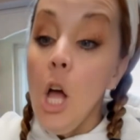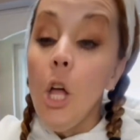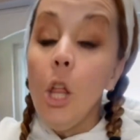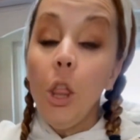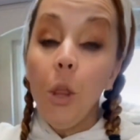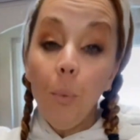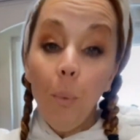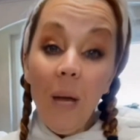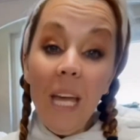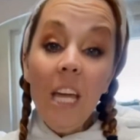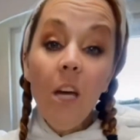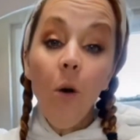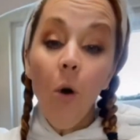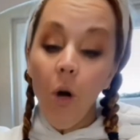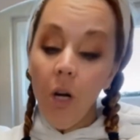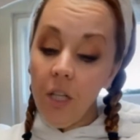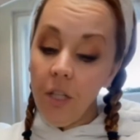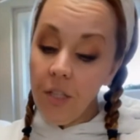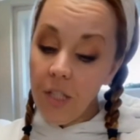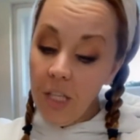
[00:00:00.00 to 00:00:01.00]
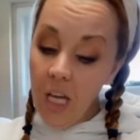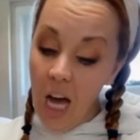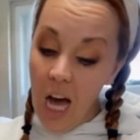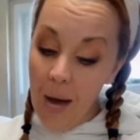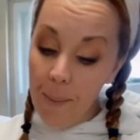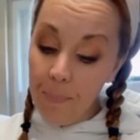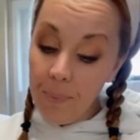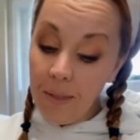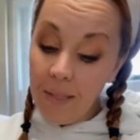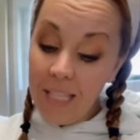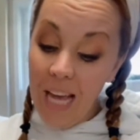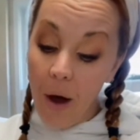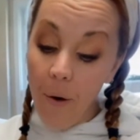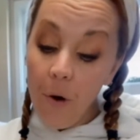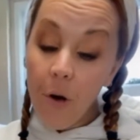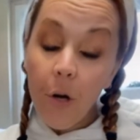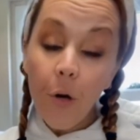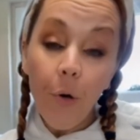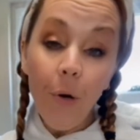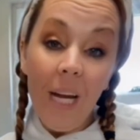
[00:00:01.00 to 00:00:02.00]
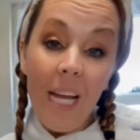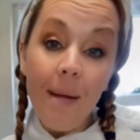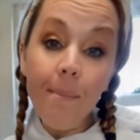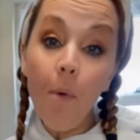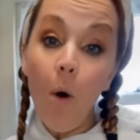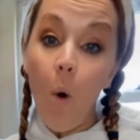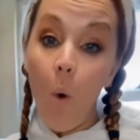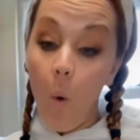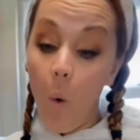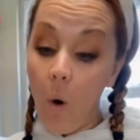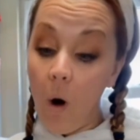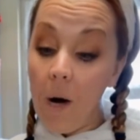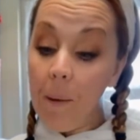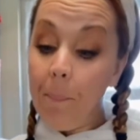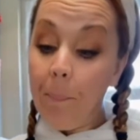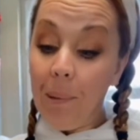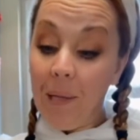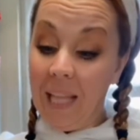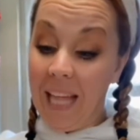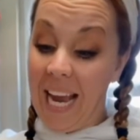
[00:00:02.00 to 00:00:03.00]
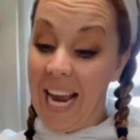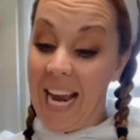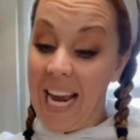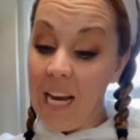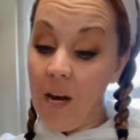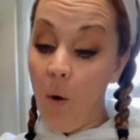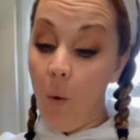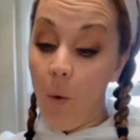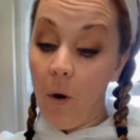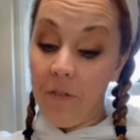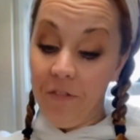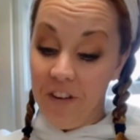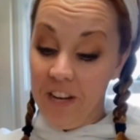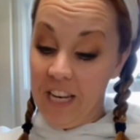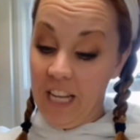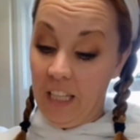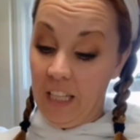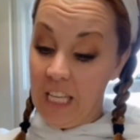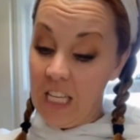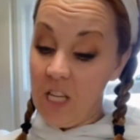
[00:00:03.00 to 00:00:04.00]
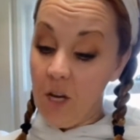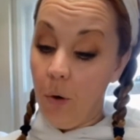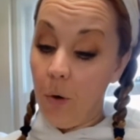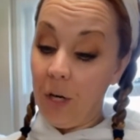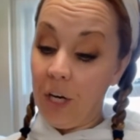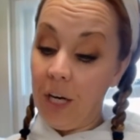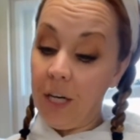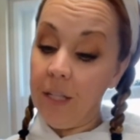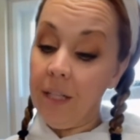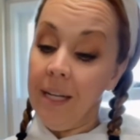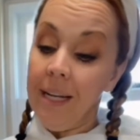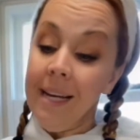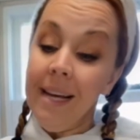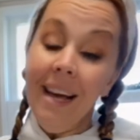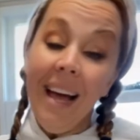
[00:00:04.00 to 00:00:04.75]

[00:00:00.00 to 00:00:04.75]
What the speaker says: 3/4 cup sour cream or plain or vanilla yogurt.